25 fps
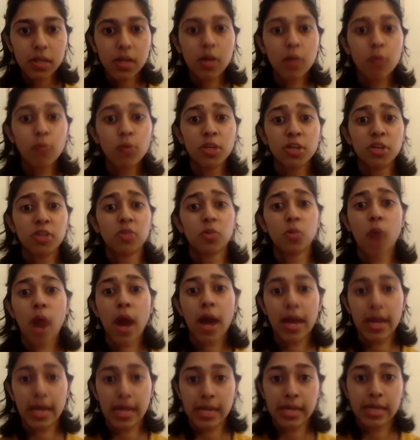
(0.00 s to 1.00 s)
which is
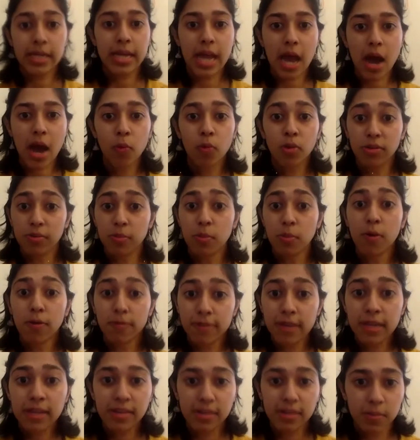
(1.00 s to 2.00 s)
why India was more
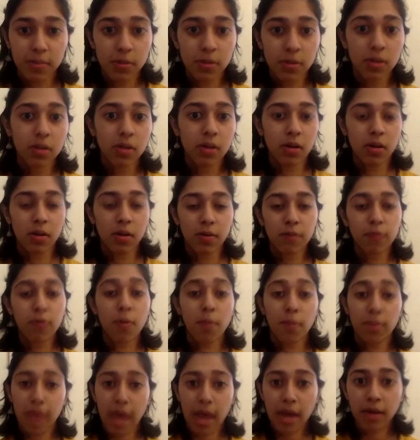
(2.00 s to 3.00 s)
feasible from
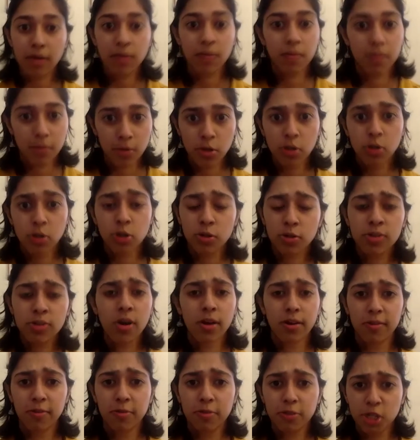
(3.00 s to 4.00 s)
that
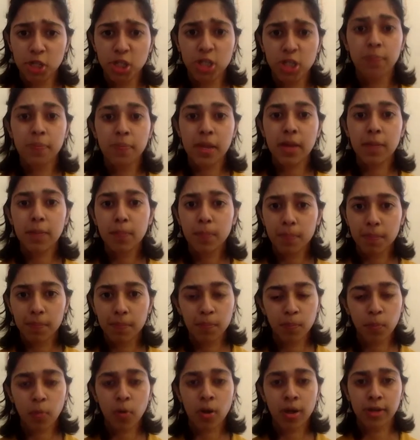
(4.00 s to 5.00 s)
sort of
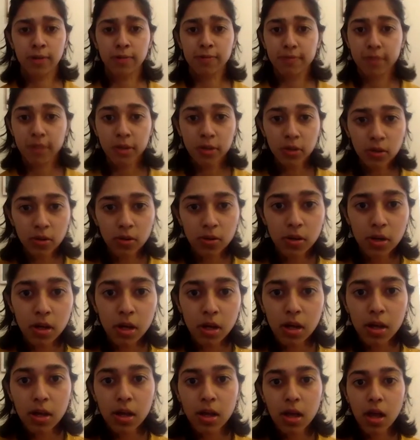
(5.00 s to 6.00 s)
shipping point of view
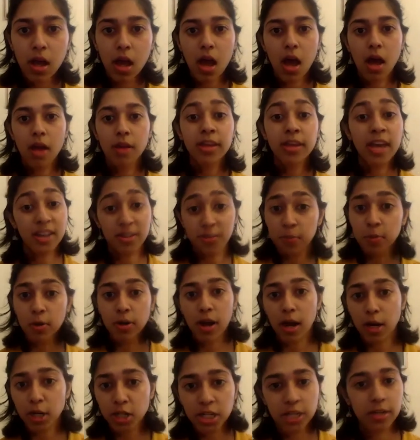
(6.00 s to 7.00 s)
yes,
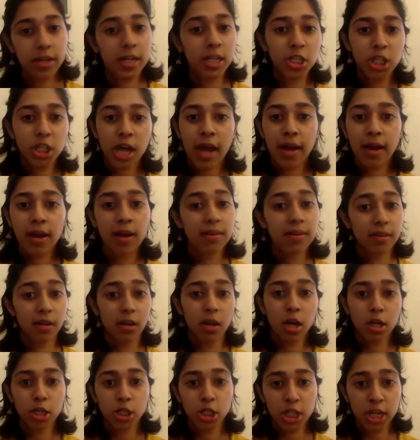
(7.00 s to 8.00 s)
production in China is a
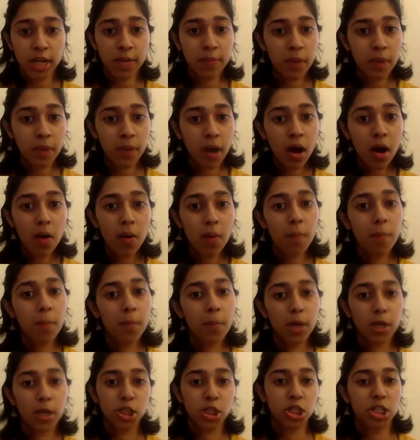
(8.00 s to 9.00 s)
lot cheaper,
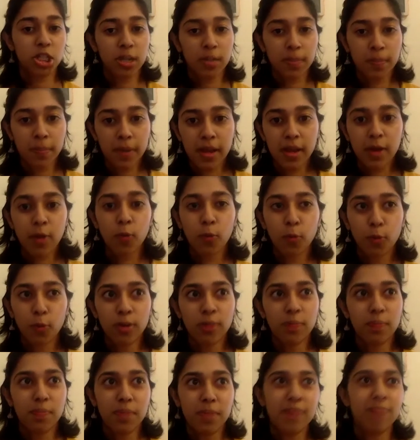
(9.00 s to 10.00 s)
but shipping
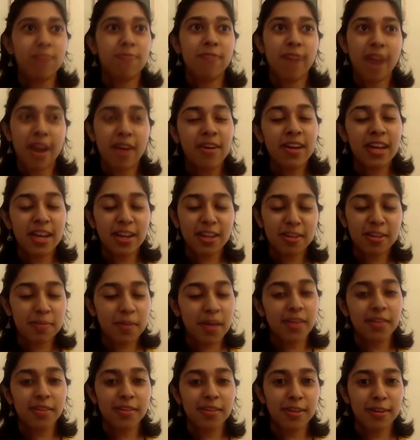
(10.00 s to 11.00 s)
would be very
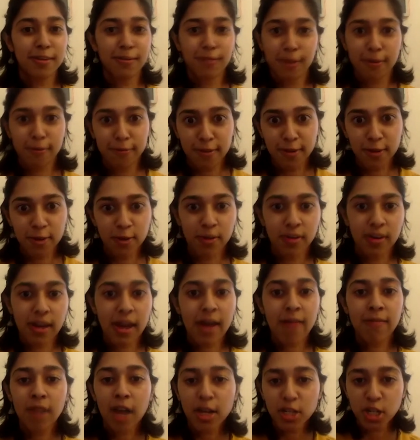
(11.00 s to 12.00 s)
expensive if you don't
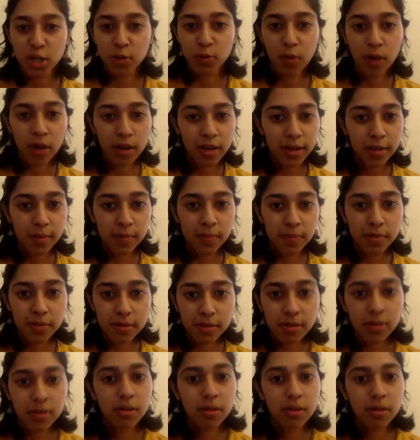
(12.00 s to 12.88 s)
have larger volumes.